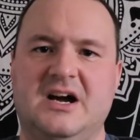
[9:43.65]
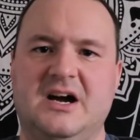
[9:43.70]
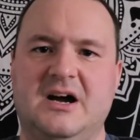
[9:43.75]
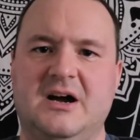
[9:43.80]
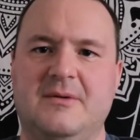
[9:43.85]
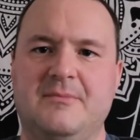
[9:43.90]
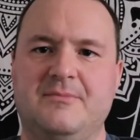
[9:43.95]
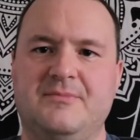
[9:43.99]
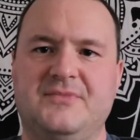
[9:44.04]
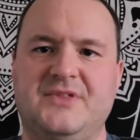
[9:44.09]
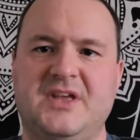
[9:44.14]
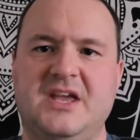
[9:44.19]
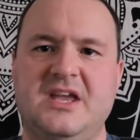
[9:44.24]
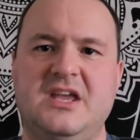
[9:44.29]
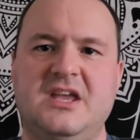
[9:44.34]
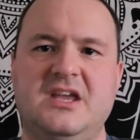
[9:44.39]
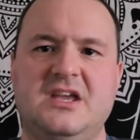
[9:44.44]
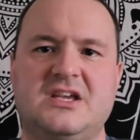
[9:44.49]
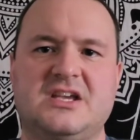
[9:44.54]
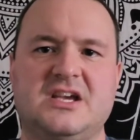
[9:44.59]
um,
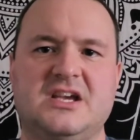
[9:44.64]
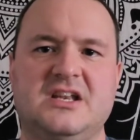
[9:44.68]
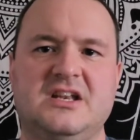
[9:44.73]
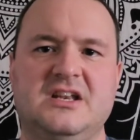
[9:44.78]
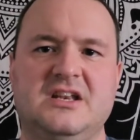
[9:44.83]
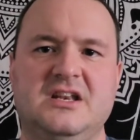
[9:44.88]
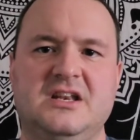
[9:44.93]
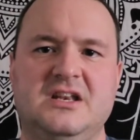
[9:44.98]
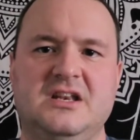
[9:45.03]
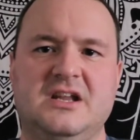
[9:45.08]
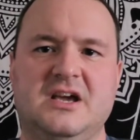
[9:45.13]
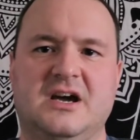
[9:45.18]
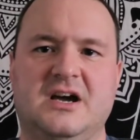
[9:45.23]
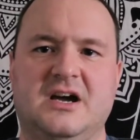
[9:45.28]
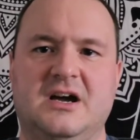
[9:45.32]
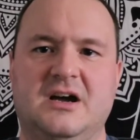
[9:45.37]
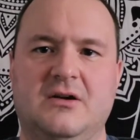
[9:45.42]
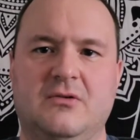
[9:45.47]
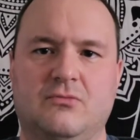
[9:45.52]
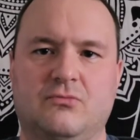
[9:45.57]
they can
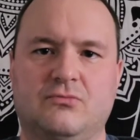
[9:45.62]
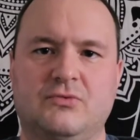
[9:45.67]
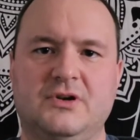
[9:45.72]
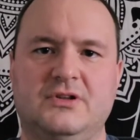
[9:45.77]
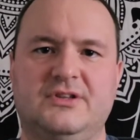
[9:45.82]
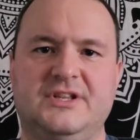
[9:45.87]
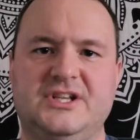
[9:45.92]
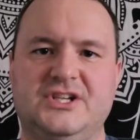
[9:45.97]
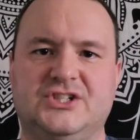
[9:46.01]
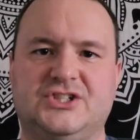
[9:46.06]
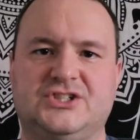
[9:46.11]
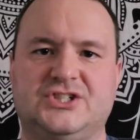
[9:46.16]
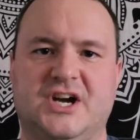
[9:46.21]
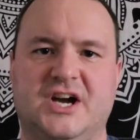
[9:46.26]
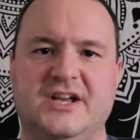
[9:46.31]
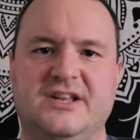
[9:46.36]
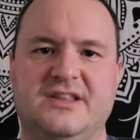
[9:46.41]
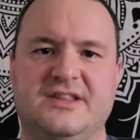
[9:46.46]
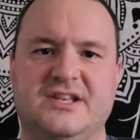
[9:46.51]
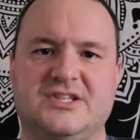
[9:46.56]
uh, really
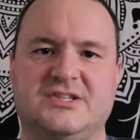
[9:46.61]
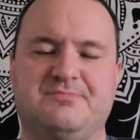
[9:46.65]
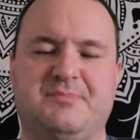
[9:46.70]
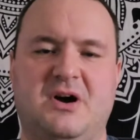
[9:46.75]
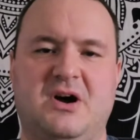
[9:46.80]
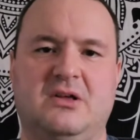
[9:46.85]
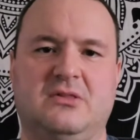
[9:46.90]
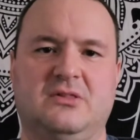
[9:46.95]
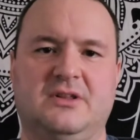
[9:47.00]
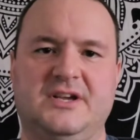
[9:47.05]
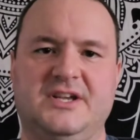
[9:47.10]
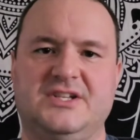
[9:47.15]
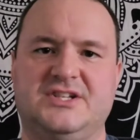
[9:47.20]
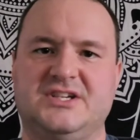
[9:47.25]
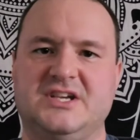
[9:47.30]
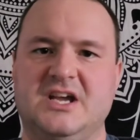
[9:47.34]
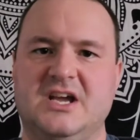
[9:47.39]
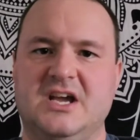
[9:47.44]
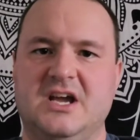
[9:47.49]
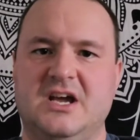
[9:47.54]
shine in the
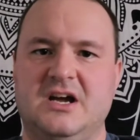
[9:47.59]
spotlight.